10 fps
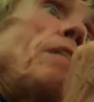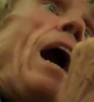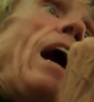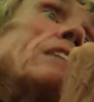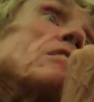
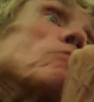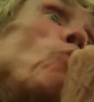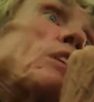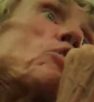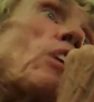That's
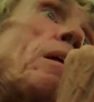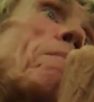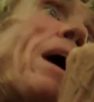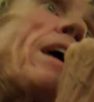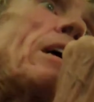what's going to
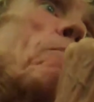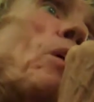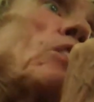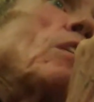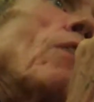make a
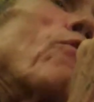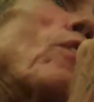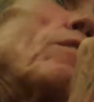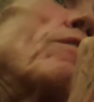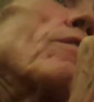big
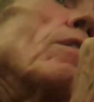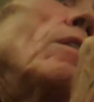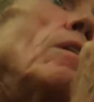difference.